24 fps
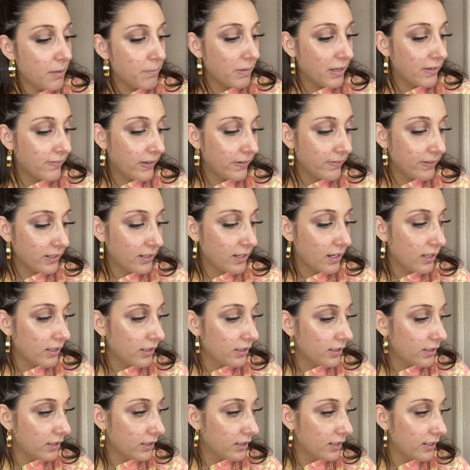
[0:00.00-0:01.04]
My favorite
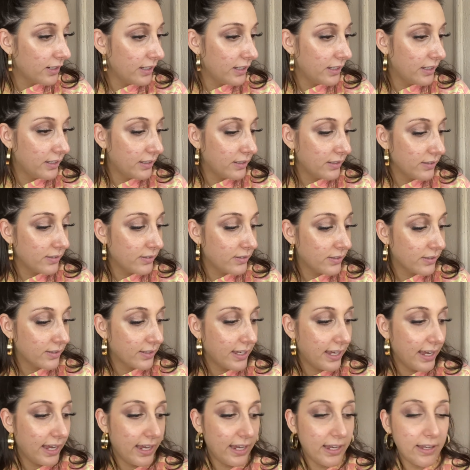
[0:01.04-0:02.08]
color is
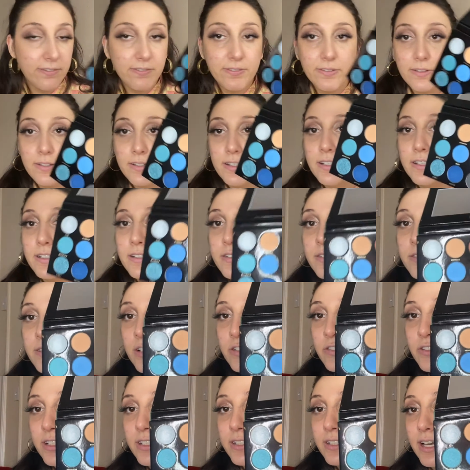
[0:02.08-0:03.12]
Cave. It is
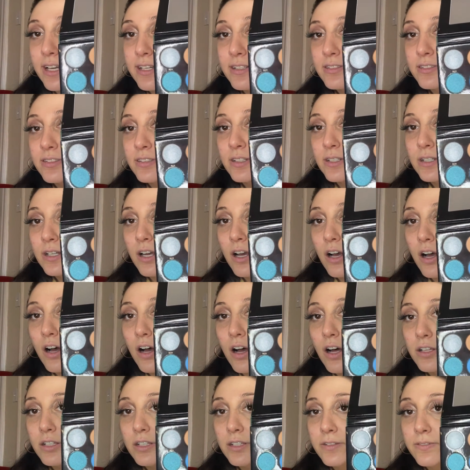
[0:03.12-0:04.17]
such a nice
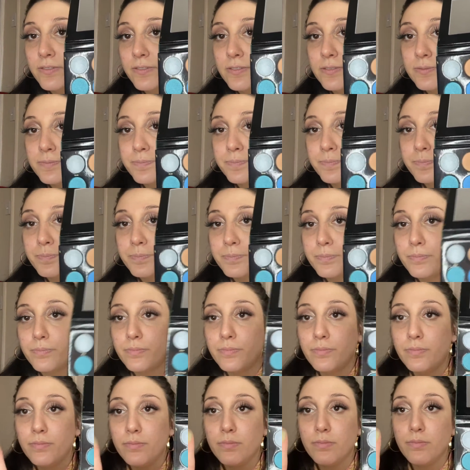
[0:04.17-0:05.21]
olive,
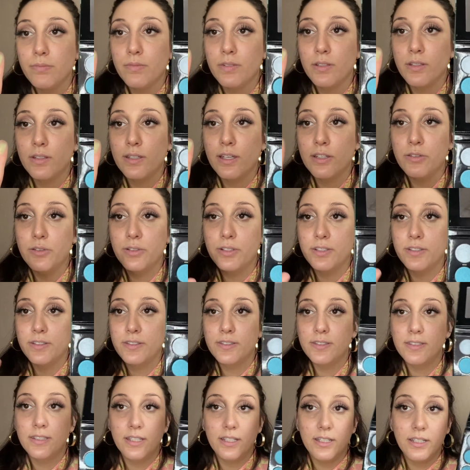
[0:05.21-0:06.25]
as you can
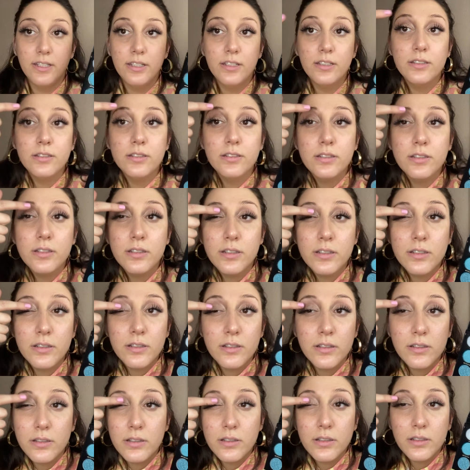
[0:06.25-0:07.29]
see.
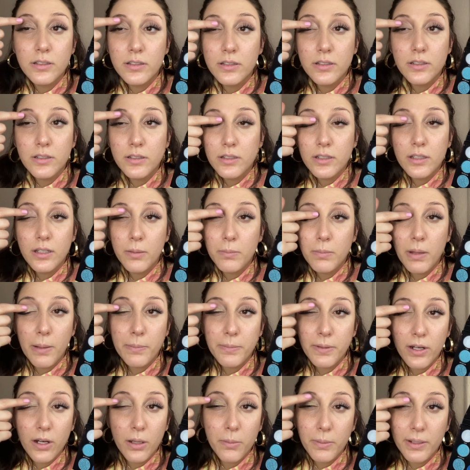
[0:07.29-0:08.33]
Pop
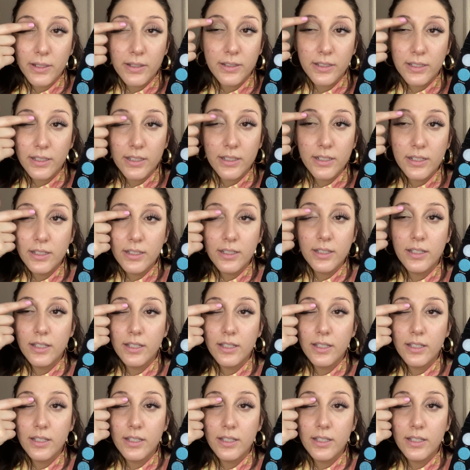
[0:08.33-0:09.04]
that on my lid.